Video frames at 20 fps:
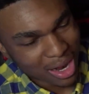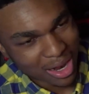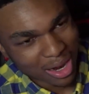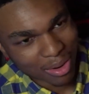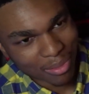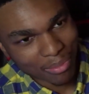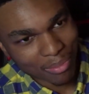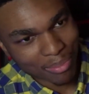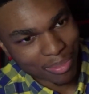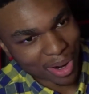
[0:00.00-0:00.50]

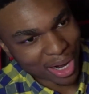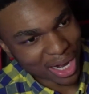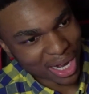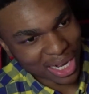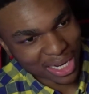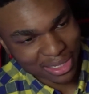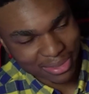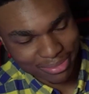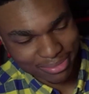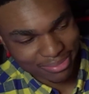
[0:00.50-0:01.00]

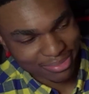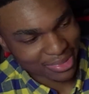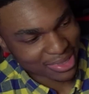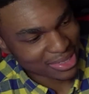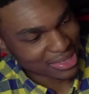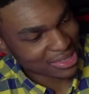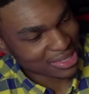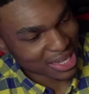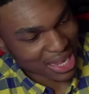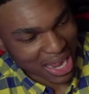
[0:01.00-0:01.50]
But
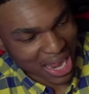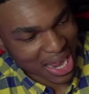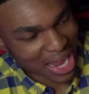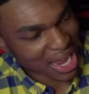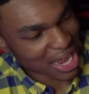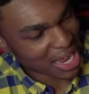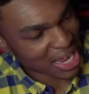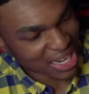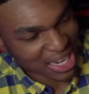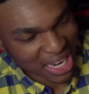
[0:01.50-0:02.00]

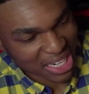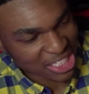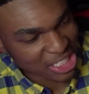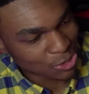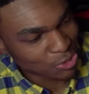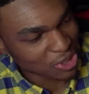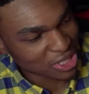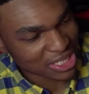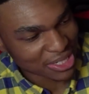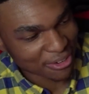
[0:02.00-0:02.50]
I just
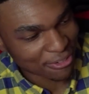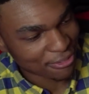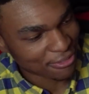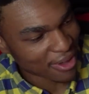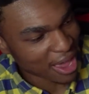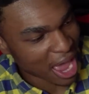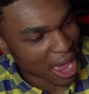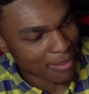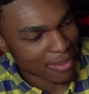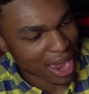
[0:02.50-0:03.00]
wasn't a
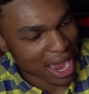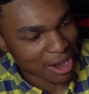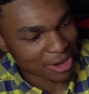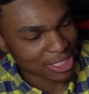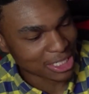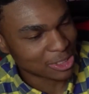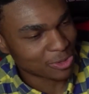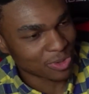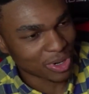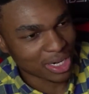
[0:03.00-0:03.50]
fan, man. I
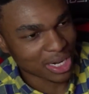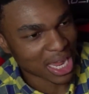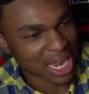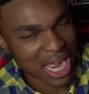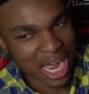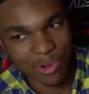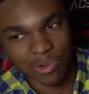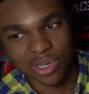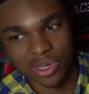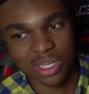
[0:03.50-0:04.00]
just really like
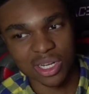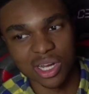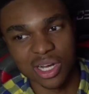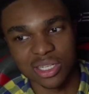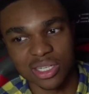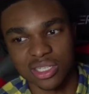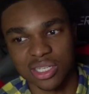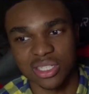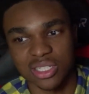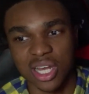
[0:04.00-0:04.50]
how it looked.
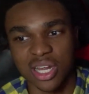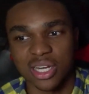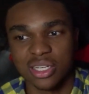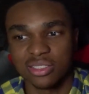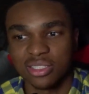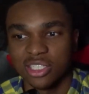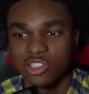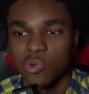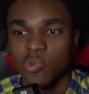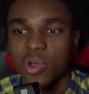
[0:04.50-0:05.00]
Because honestly,
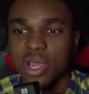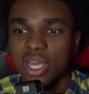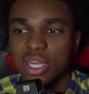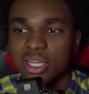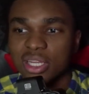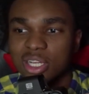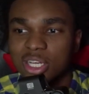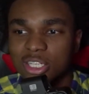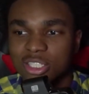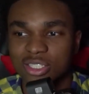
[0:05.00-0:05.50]
the way it
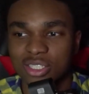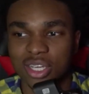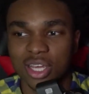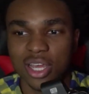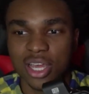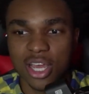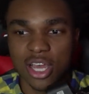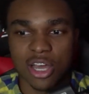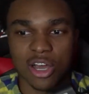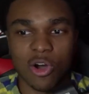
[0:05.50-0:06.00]
looks
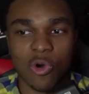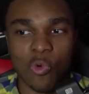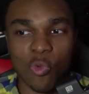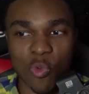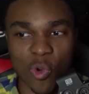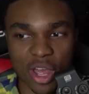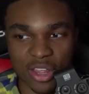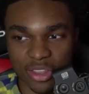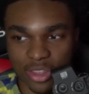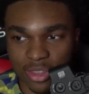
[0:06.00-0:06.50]

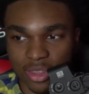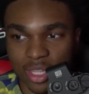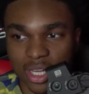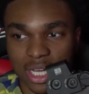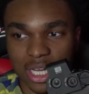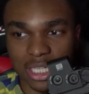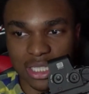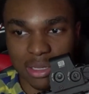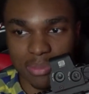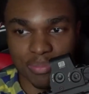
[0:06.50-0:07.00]
with
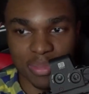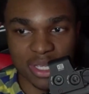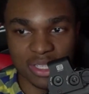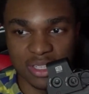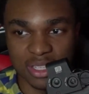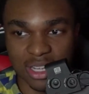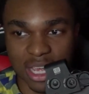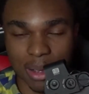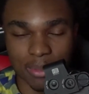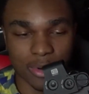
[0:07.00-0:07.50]
the
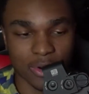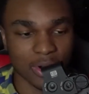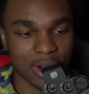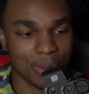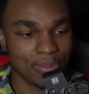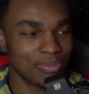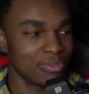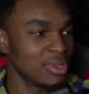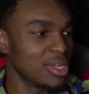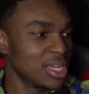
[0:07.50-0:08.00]
BCM
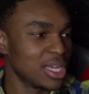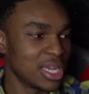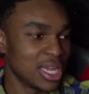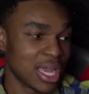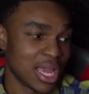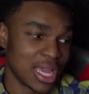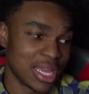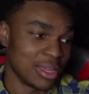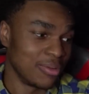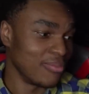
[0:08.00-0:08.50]
grip,
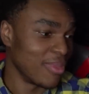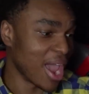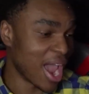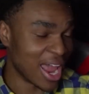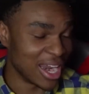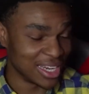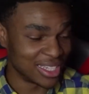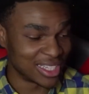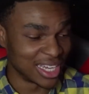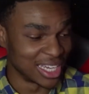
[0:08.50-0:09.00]
man,
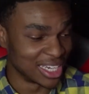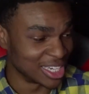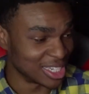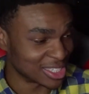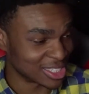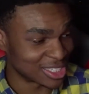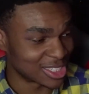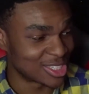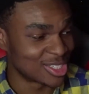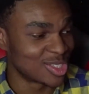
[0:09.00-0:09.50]
this thing looks
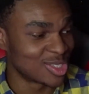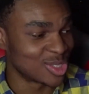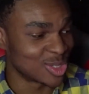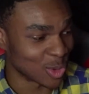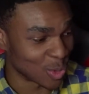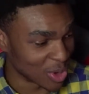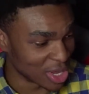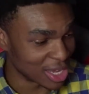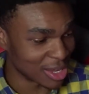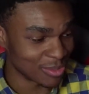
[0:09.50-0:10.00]

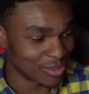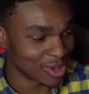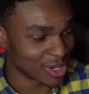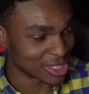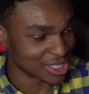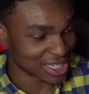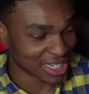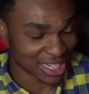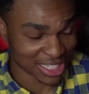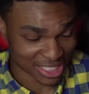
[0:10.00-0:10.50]
sweet, bros.
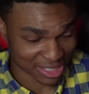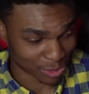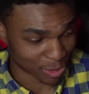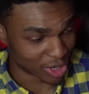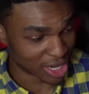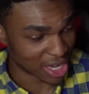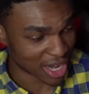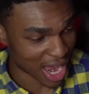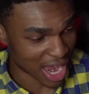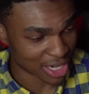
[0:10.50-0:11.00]
It looks really
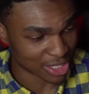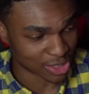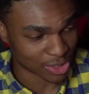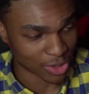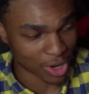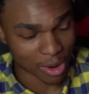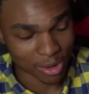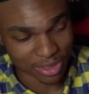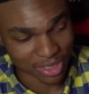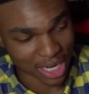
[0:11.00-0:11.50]
nice. So
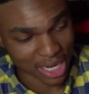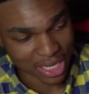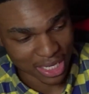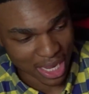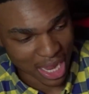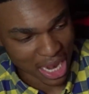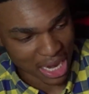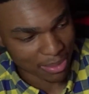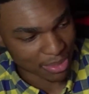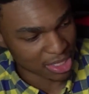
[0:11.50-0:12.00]
I was like,
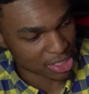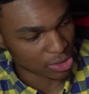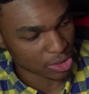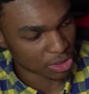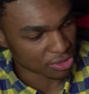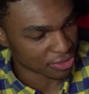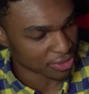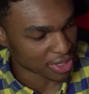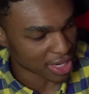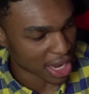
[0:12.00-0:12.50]
yeah, let me just go
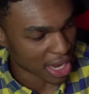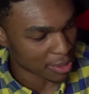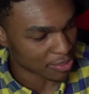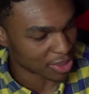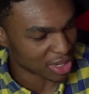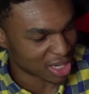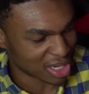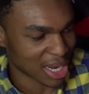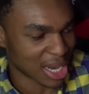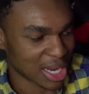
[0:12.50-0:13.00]
for that.
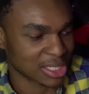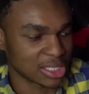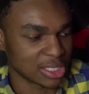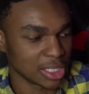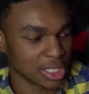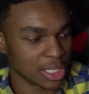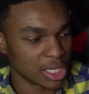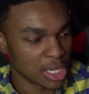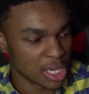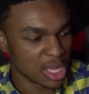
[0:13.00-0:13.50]
Because I like
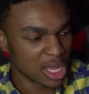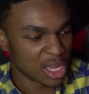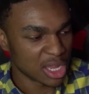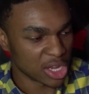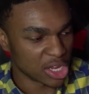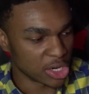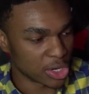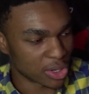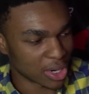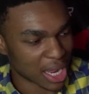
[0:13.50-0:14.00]
to, I
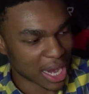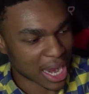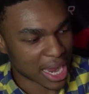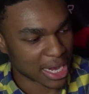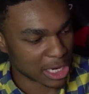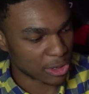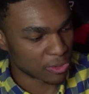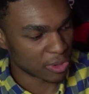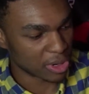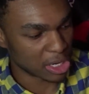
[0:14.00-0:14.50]

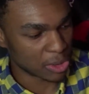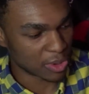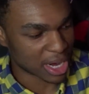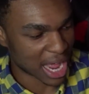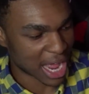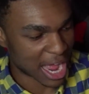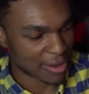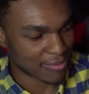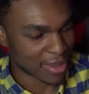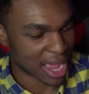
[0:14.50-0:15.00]
didn't really want to
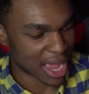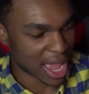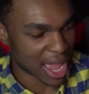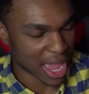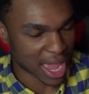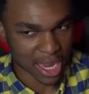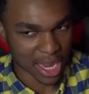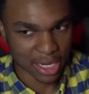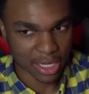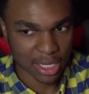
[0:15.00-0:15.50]
have my
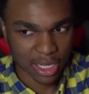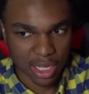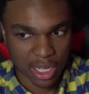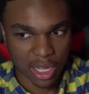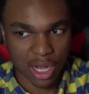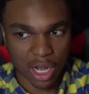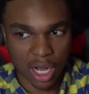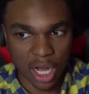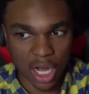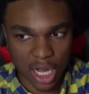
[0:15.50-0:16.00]
hand
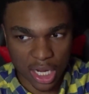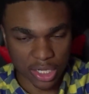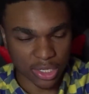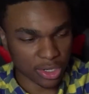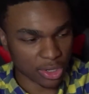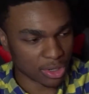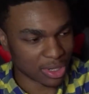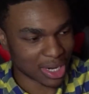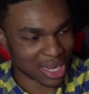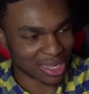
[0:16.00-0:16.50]

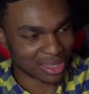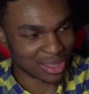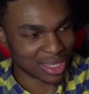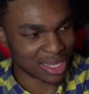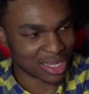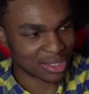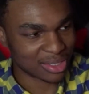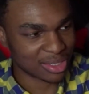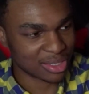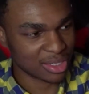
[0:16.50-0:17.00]
under like
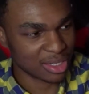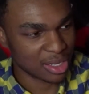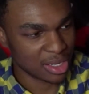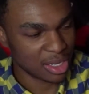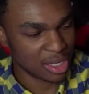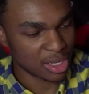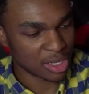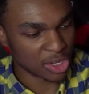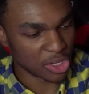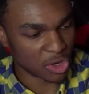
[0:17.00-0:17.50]
this.
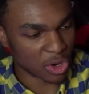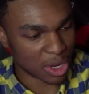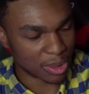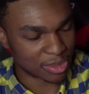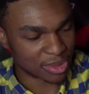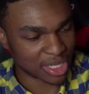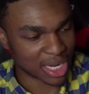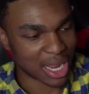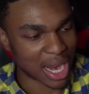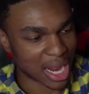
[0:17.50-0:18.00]
You know what I'm
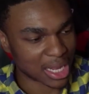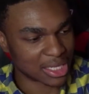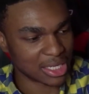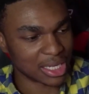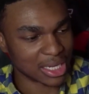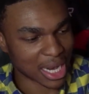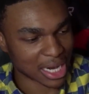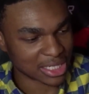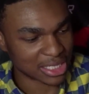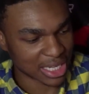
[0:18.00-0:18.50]
saying? I like to
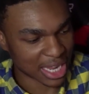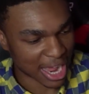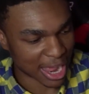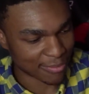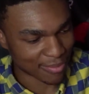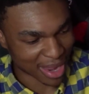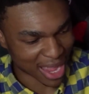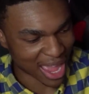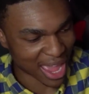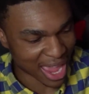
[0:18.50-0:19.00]
actually have
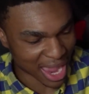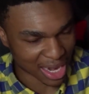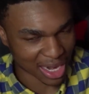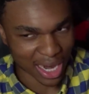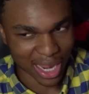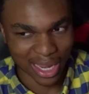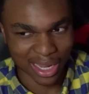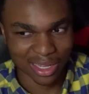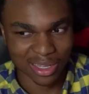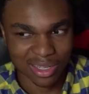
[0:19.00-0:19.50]
my hand
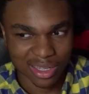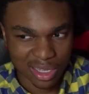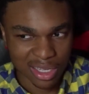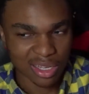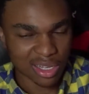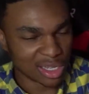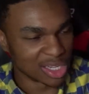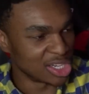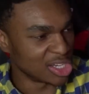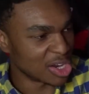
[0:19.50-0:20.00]
like,
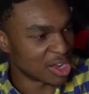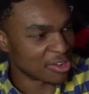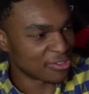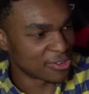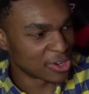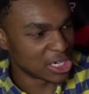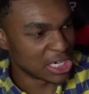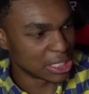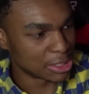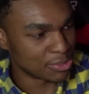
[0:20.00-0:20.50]
I feel a
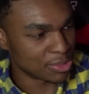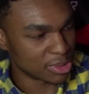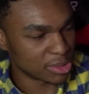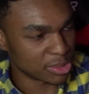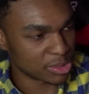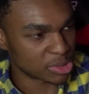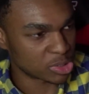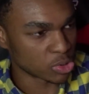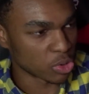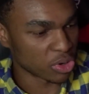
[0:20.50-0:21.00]
little bit
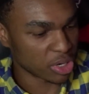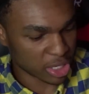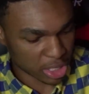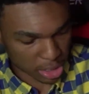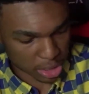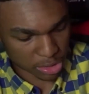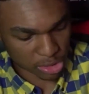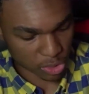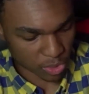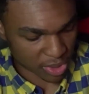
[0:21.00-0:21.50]
sturdy here.
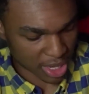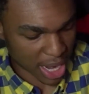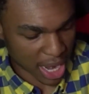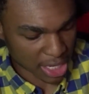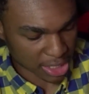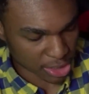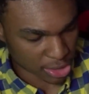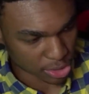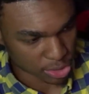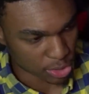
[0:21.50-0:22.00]
So when I
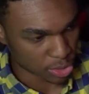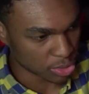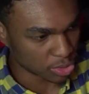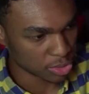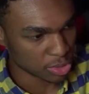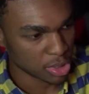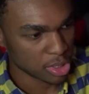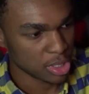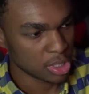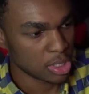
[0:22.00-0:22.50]
actually do,
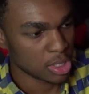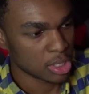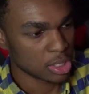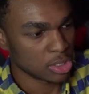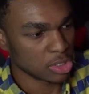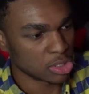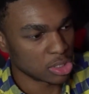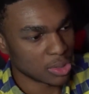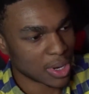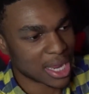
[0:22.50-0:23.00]

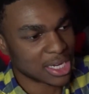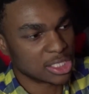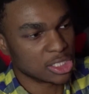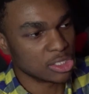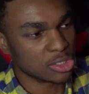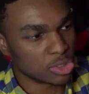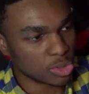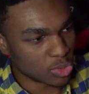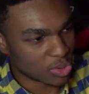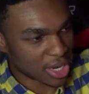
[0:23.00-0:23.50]

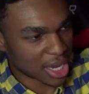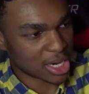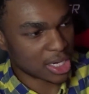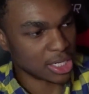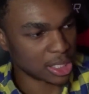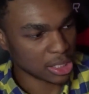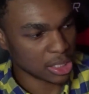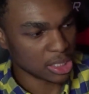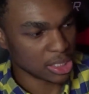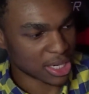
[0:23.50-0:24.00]
get a
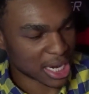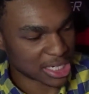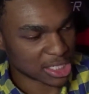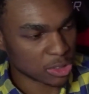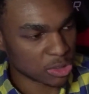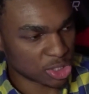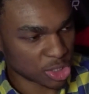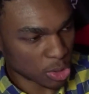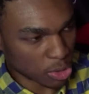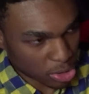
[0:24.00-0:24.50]
nice little
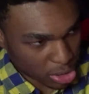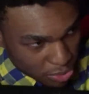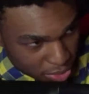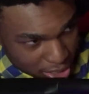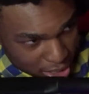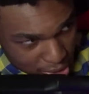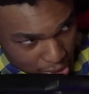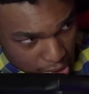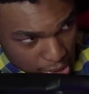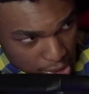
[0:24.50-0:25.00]
shoulder
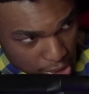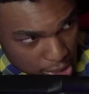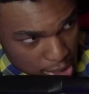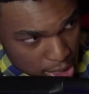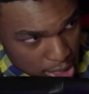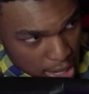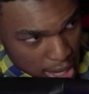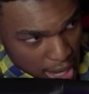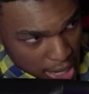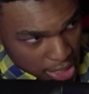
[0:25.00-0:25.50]
in,
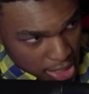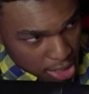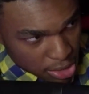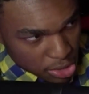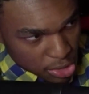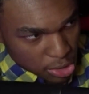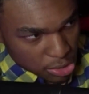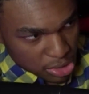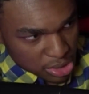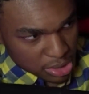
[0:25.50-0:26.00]
I
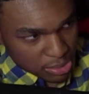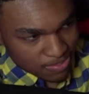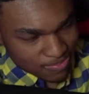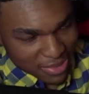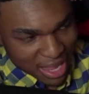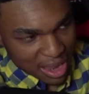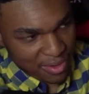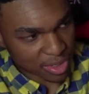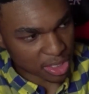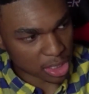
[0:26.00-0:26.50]
can,
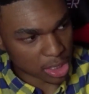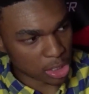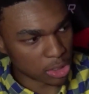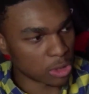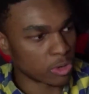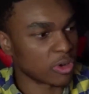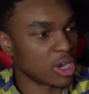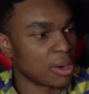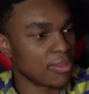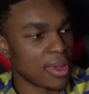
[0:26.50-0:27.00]
have a good little
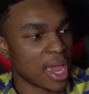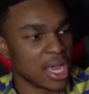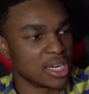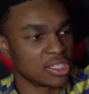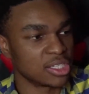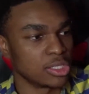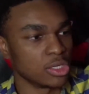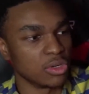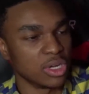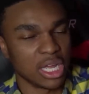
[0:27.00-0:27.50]
grip and
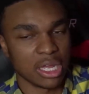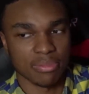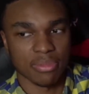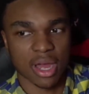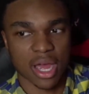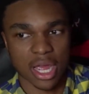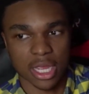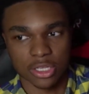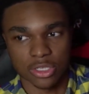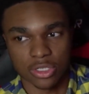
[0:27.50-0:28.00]
still hit
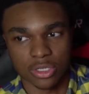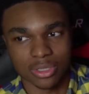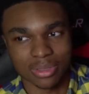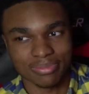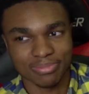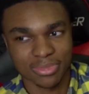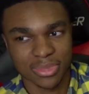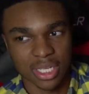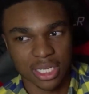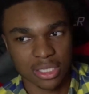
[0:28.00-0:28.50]
my,
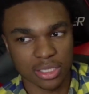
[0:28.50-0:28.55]
hit